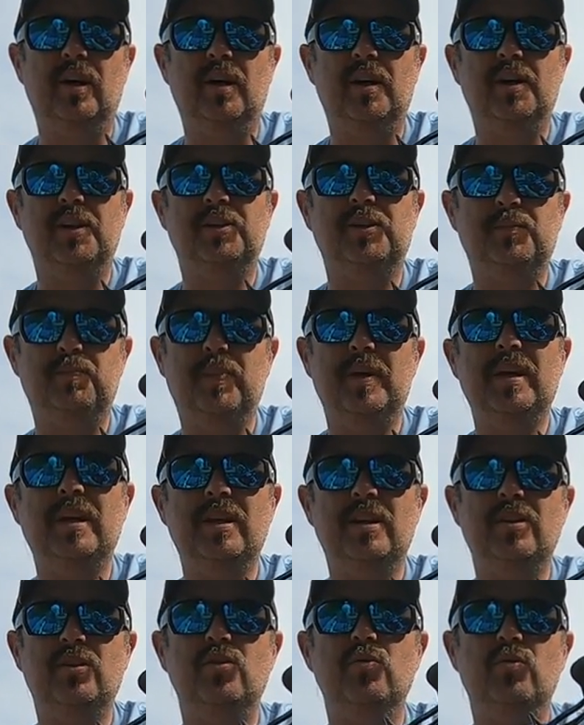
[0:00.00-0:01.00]
uh,
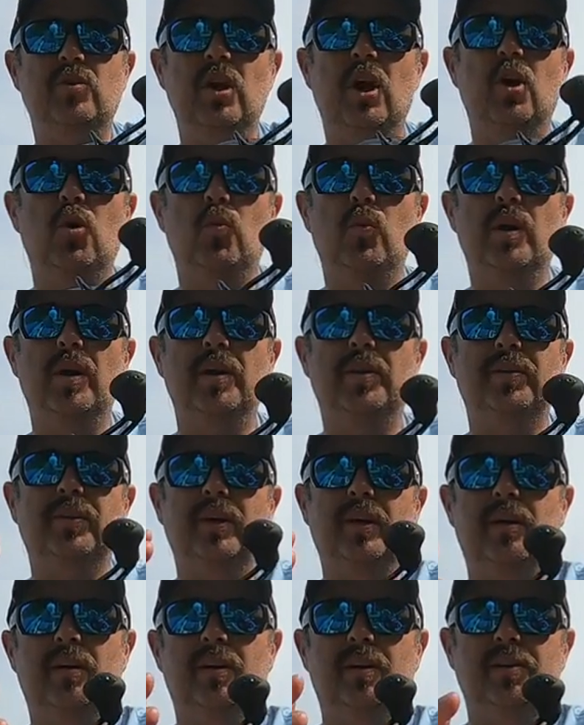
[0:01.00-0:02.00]
speed you go
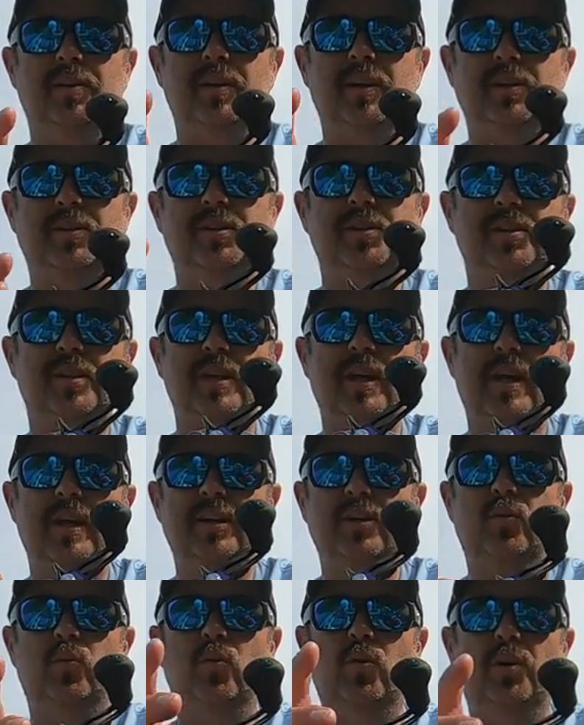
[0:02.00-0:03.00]
with. Uh, and this is the
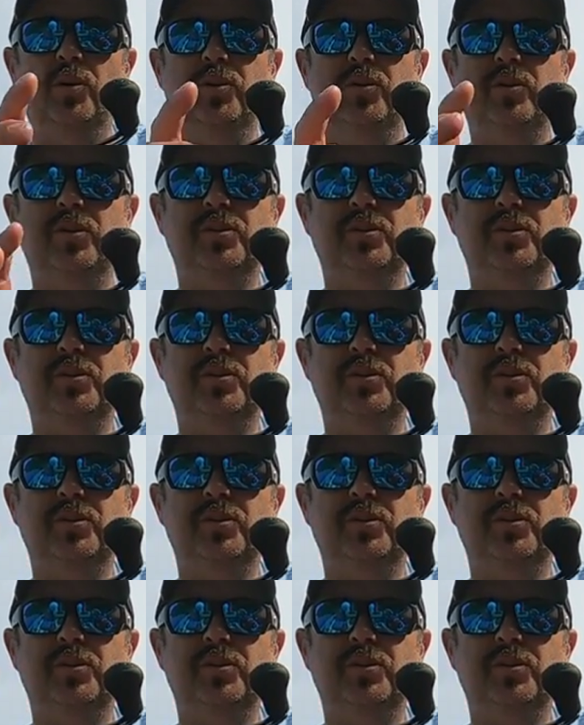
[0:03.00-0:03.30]
eight to one.